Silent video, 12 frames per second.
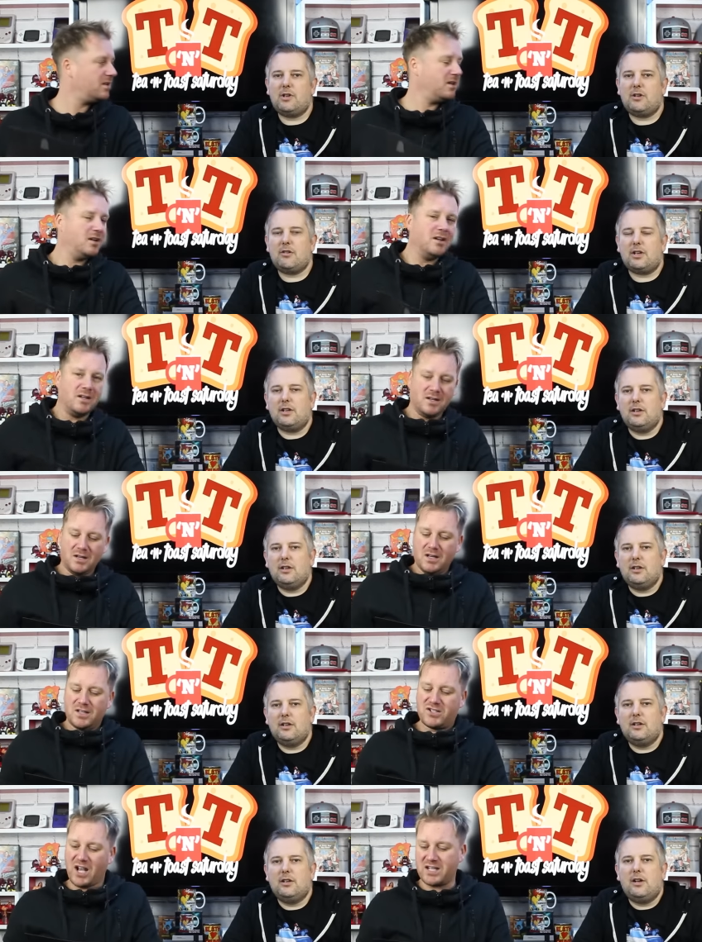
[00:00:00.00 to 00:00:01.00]
Speaker 1: with it, quick.
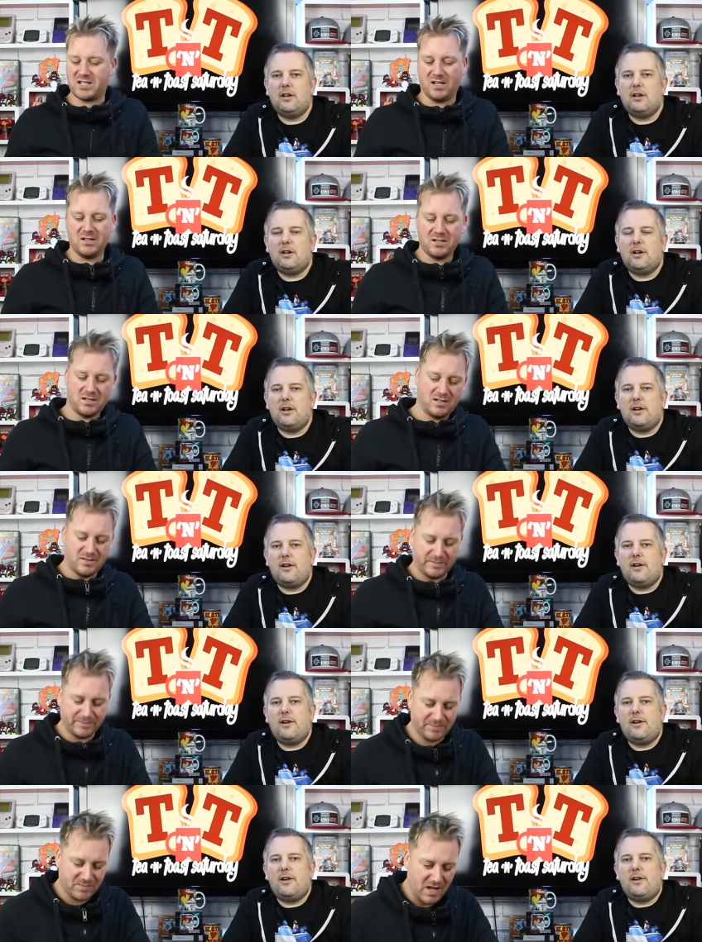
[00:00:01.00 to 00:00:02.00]
Jason,
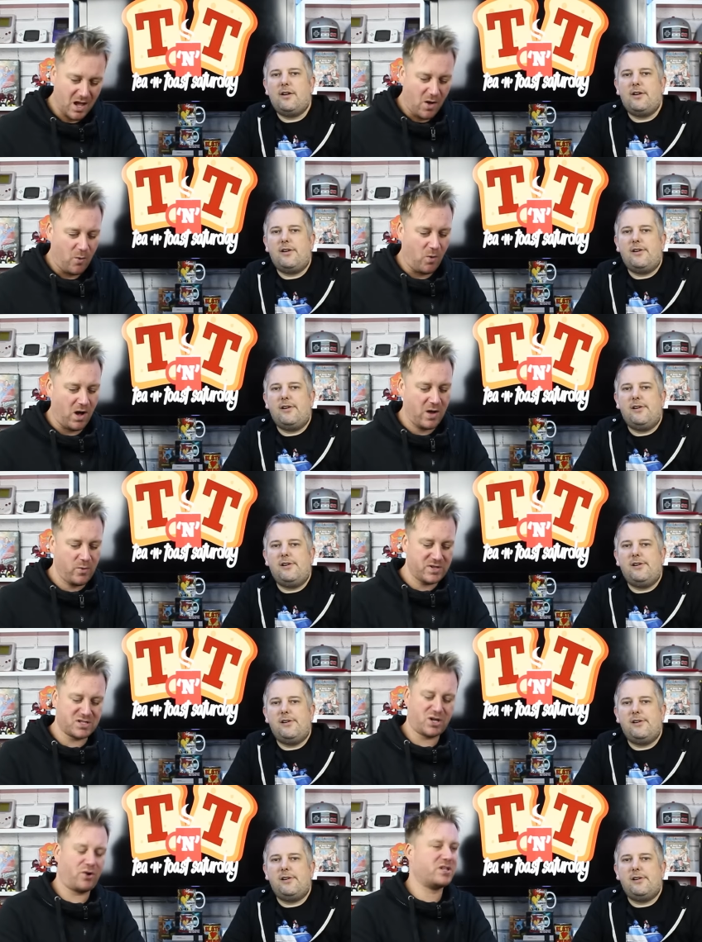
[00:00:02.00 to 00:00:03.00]
why was
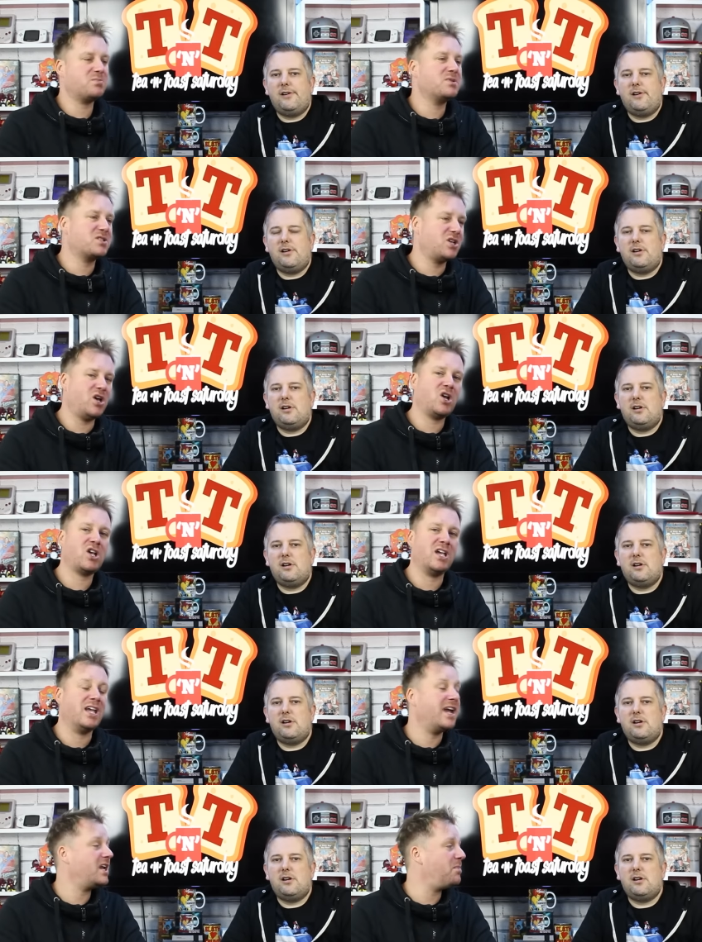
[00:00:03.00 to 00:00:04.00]
the Christmas turkey
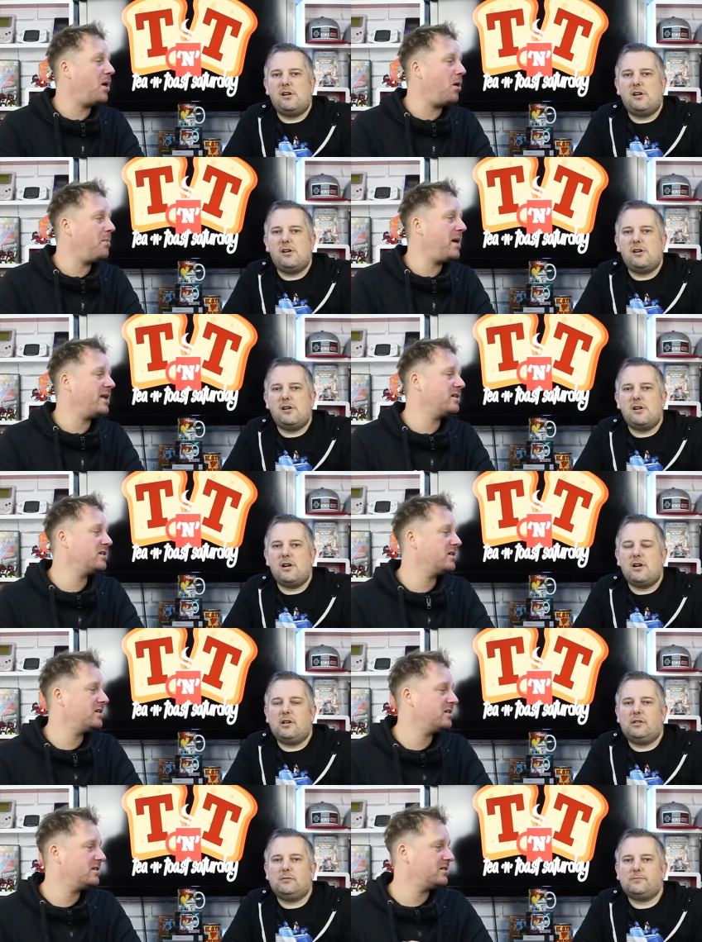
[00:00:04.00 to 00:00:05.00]
in a pop band?
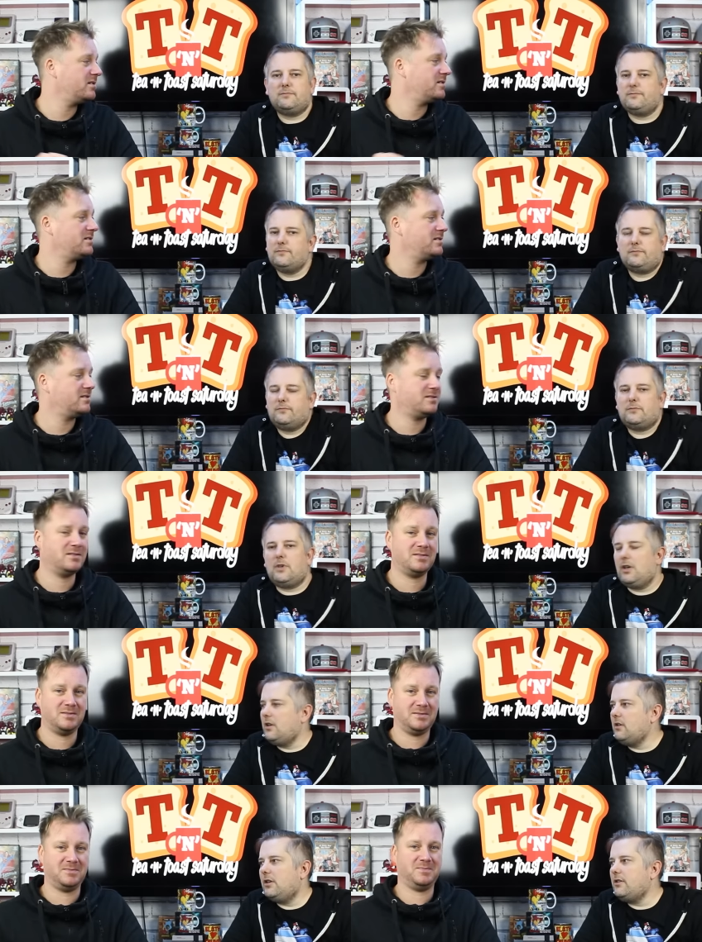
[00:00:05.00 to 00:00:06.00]

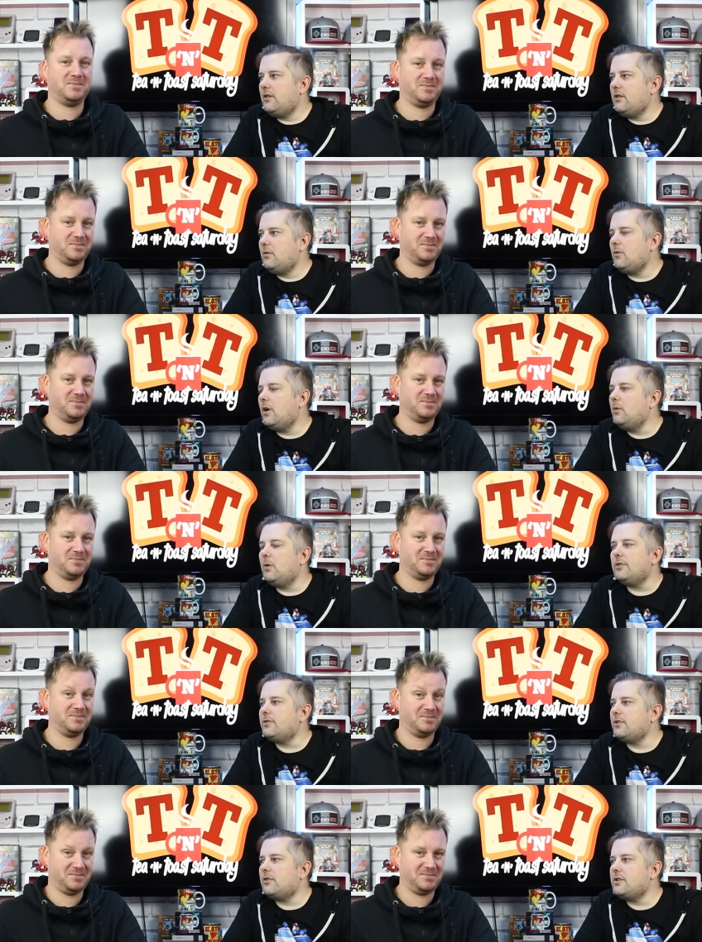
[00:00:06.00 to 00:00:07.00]
Speaker 2: I don't know why was
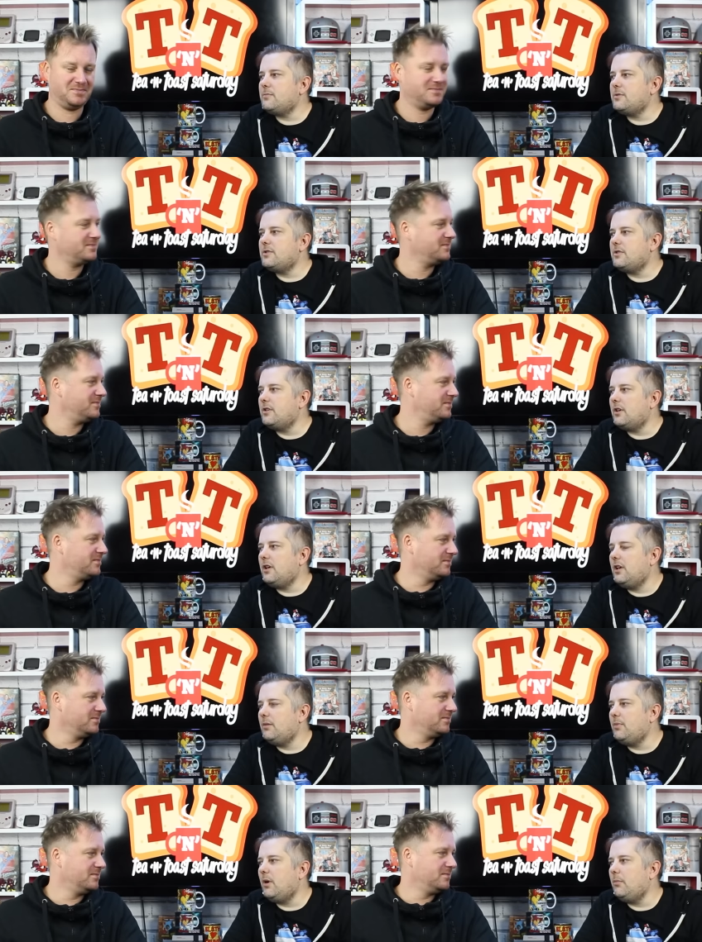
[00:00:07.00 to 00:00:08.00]
the Christmas turkey in a
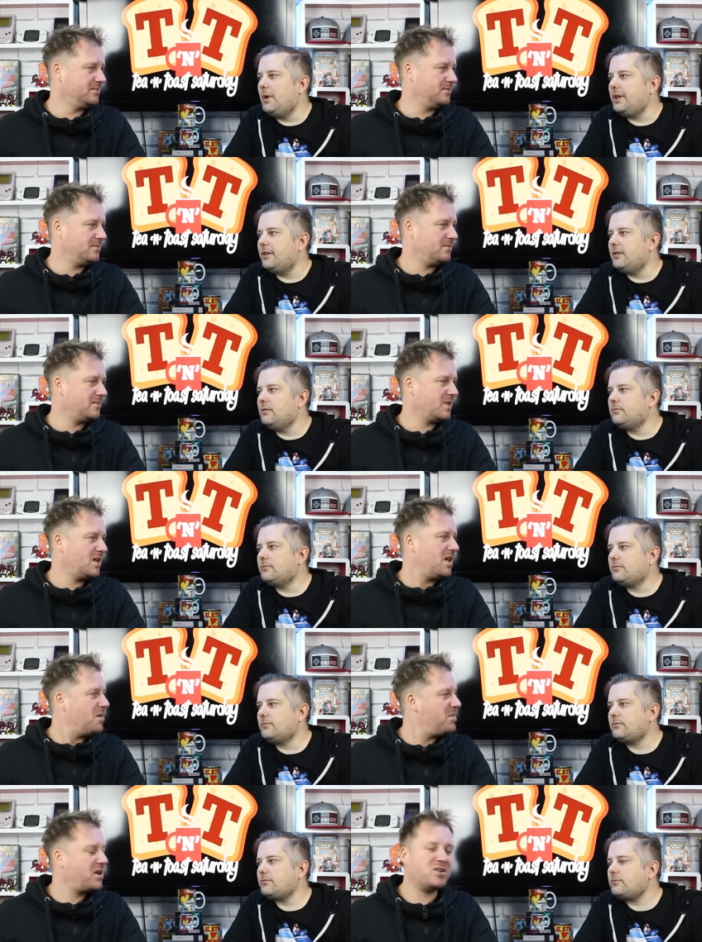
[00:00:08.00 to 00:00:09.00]
pop band.
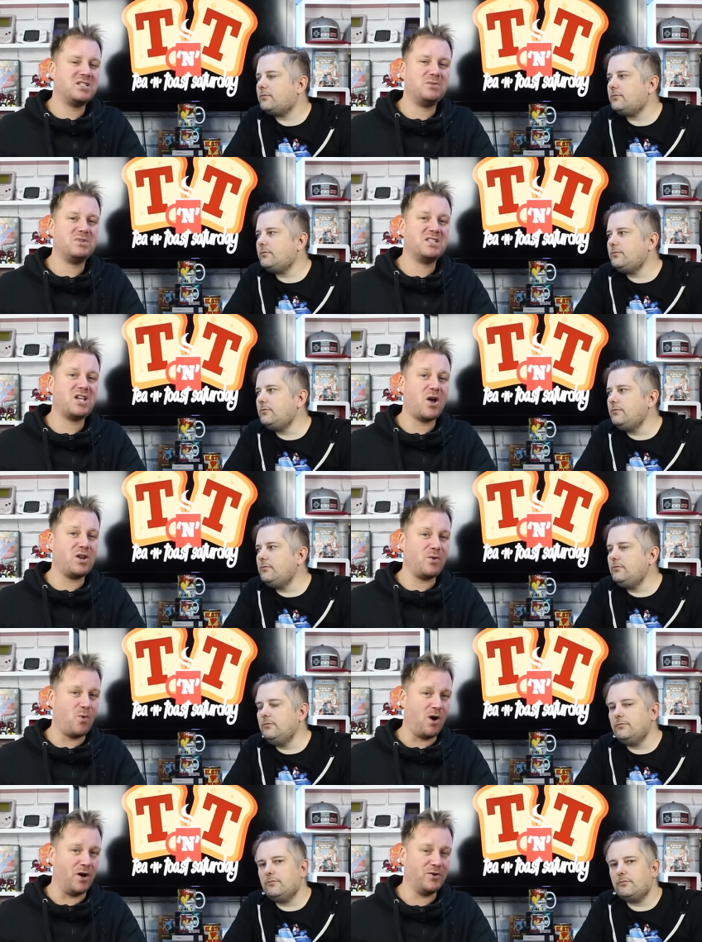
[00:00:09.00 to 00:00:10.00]
Speaker 1: Because he was the only
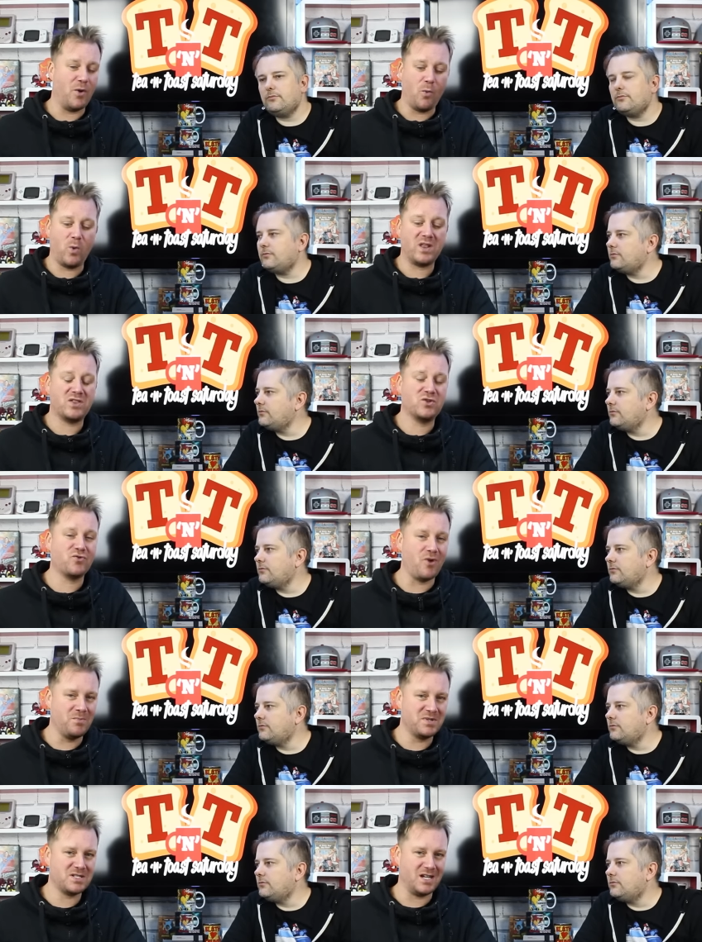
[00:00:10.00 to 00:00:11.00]
one with
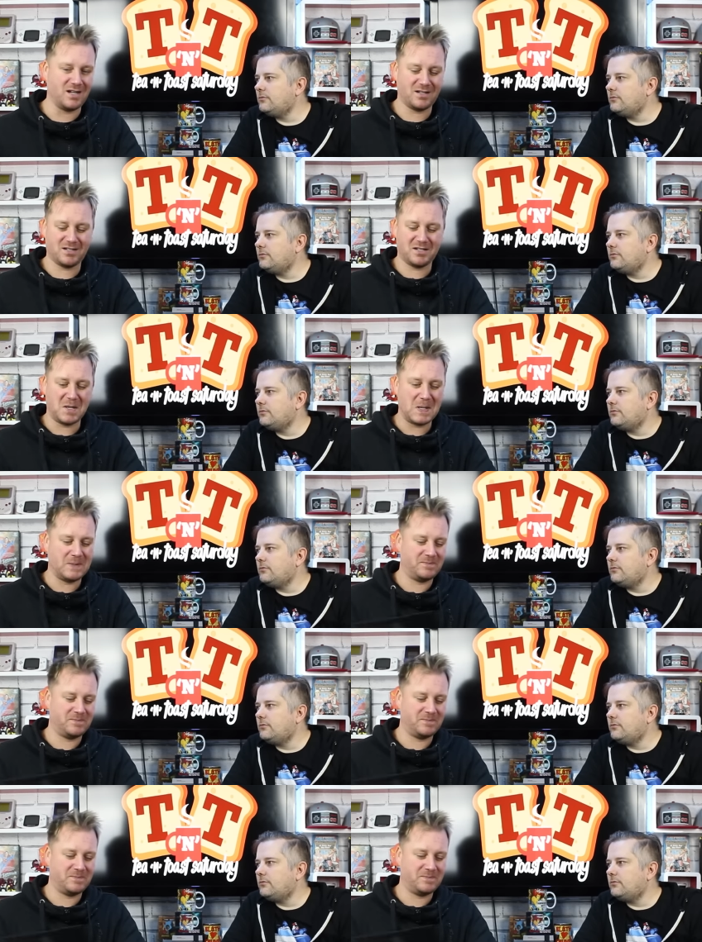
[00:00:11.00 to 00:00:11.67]
drumsticks.